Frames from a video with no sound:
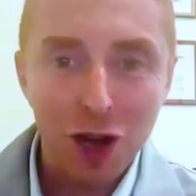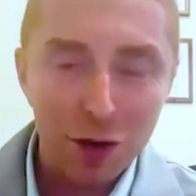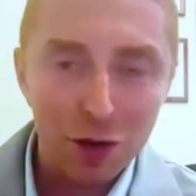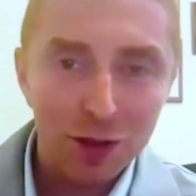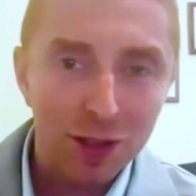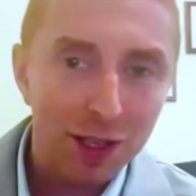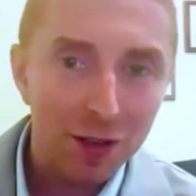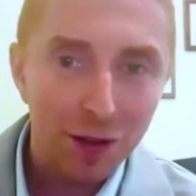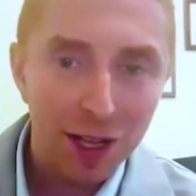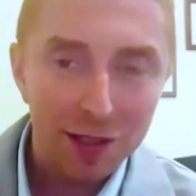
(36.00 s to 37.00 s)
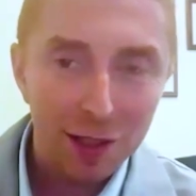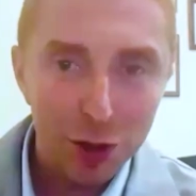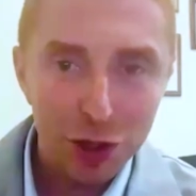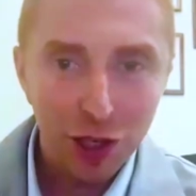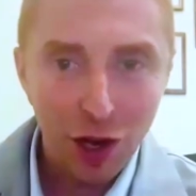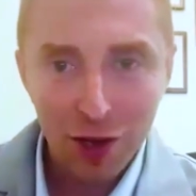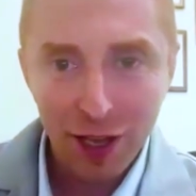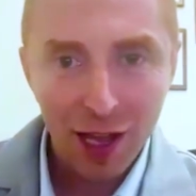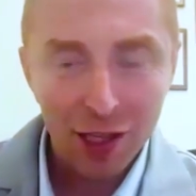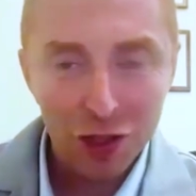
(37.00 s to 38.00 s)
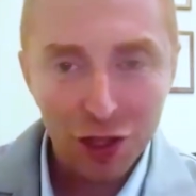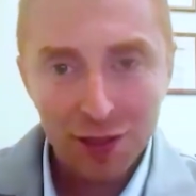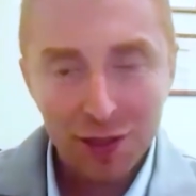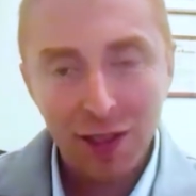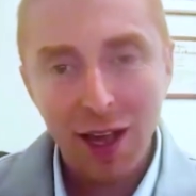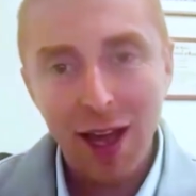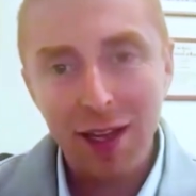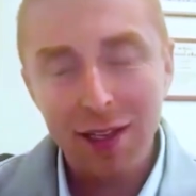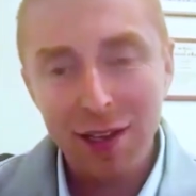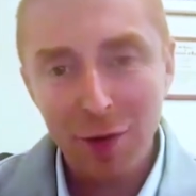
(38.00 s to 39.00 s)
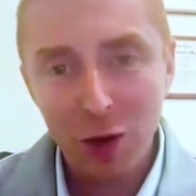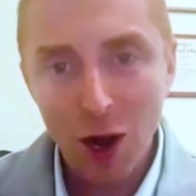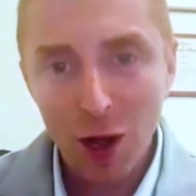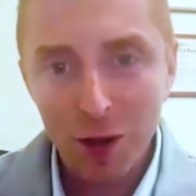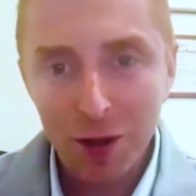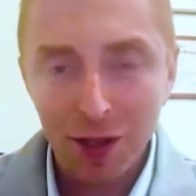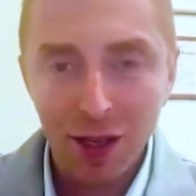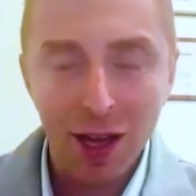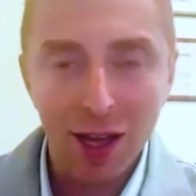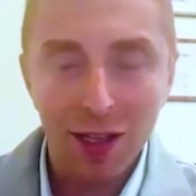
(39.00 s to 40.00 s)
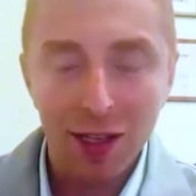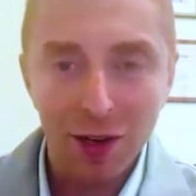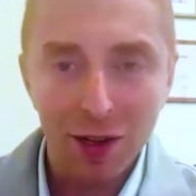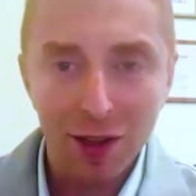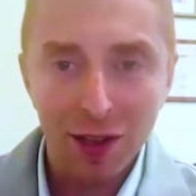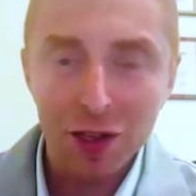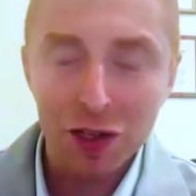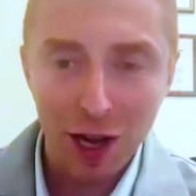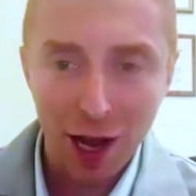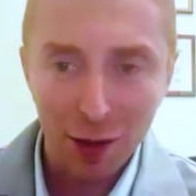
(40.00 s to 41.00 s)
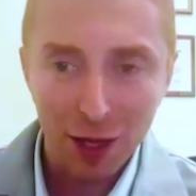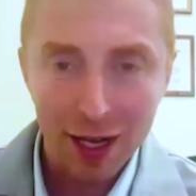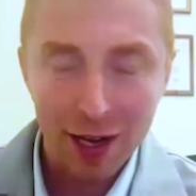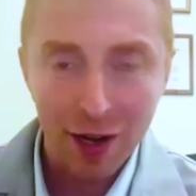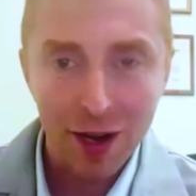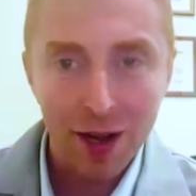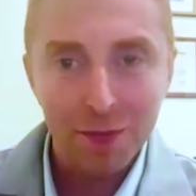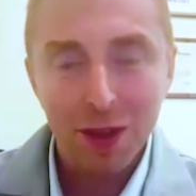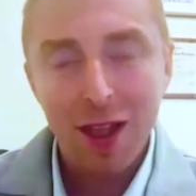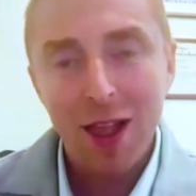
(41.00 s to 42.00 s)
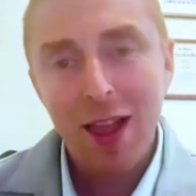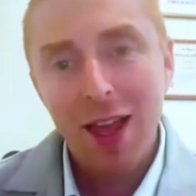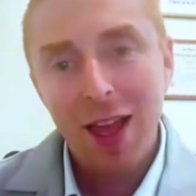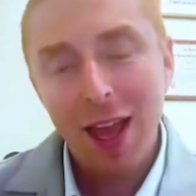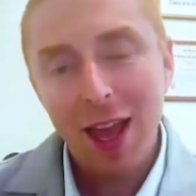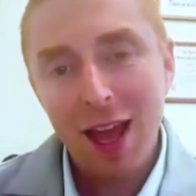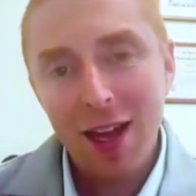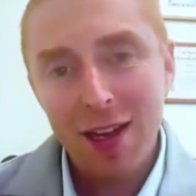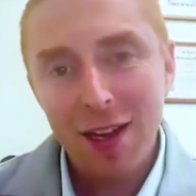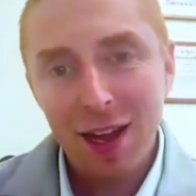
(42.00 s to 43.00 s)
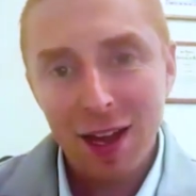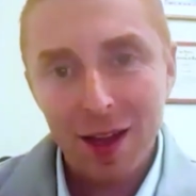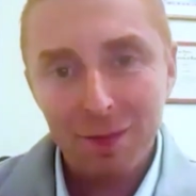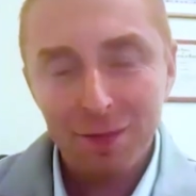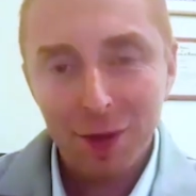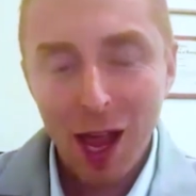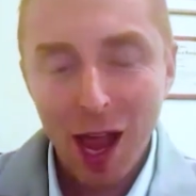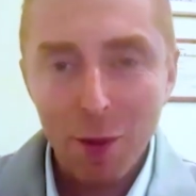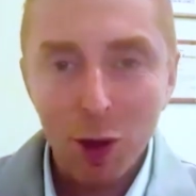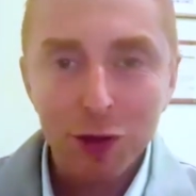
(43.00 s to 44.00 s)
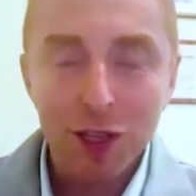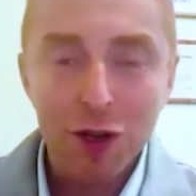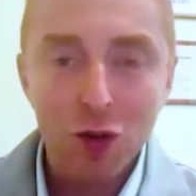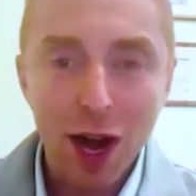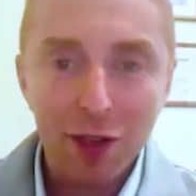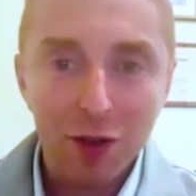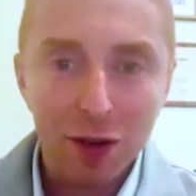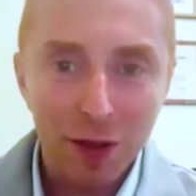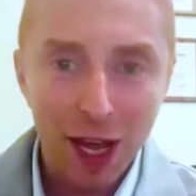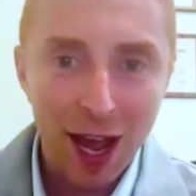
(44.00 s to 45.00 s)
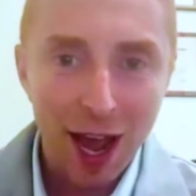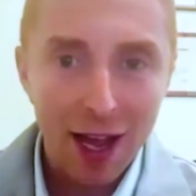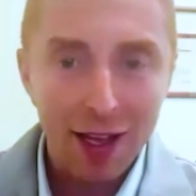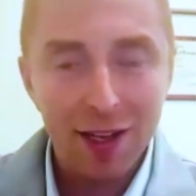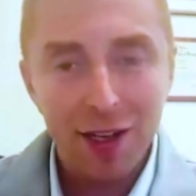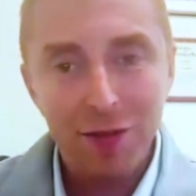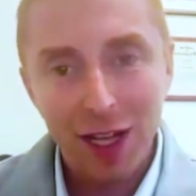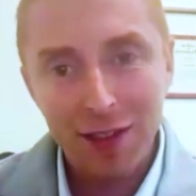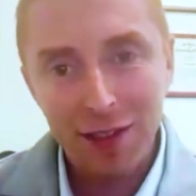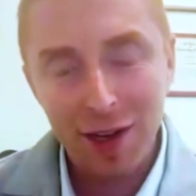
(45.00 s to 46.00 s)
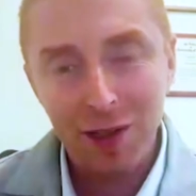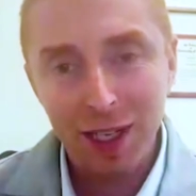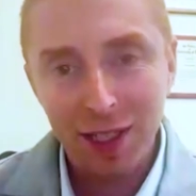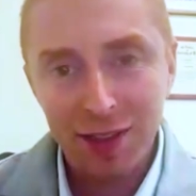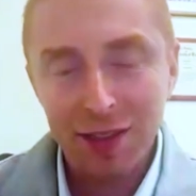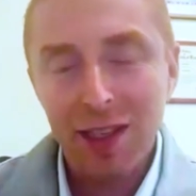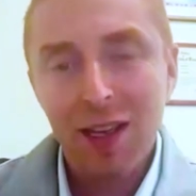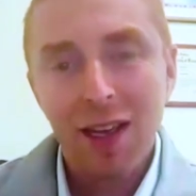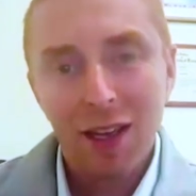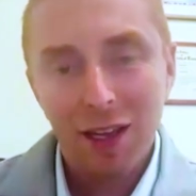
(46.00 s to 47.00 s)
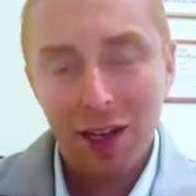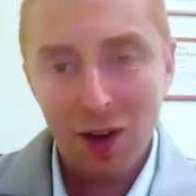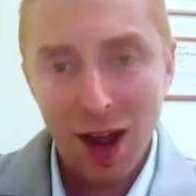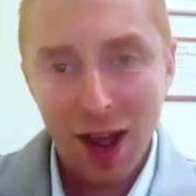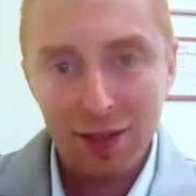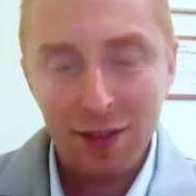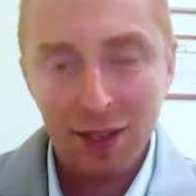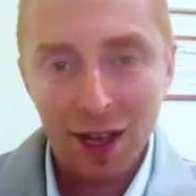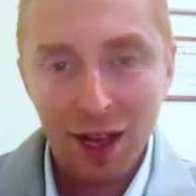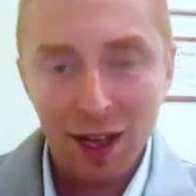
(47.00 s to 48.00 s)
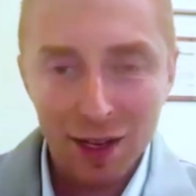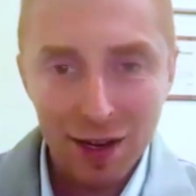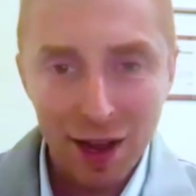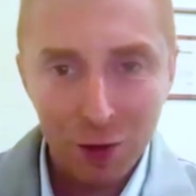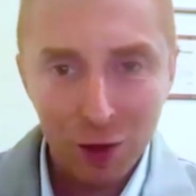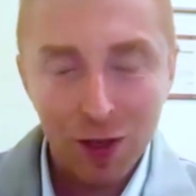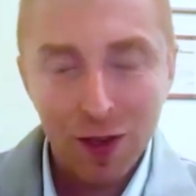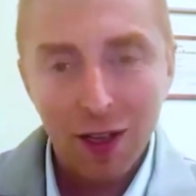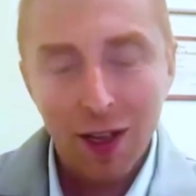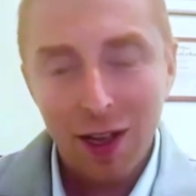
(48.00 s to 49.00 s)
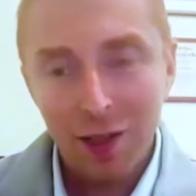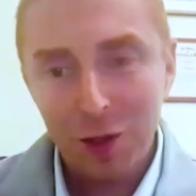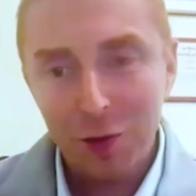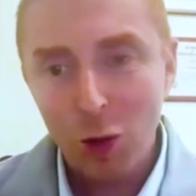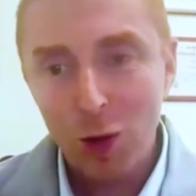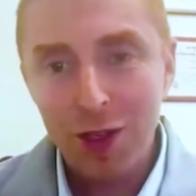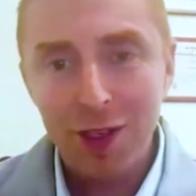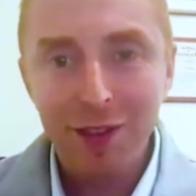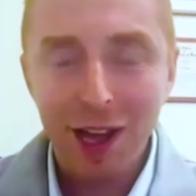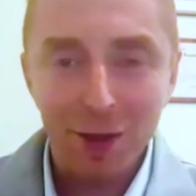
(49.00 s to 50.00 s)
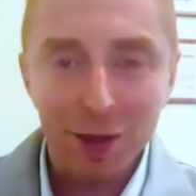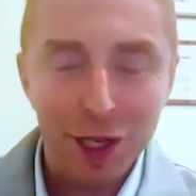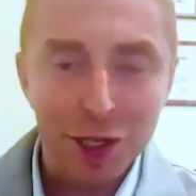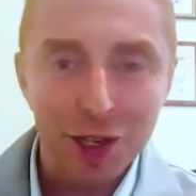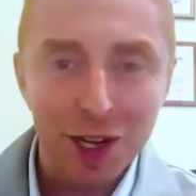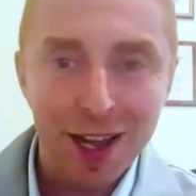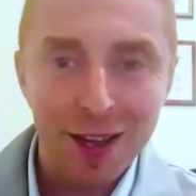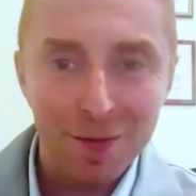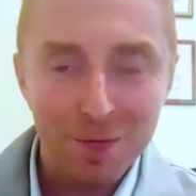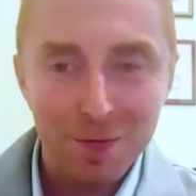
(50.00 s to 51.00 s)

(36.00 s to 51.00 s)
general and advanced imaging cardiologist at Endeavor Health here in the Chicagoland area. And I'm also the director of AI and advanced analytics here at Endeavor. I look forward to this conversation today.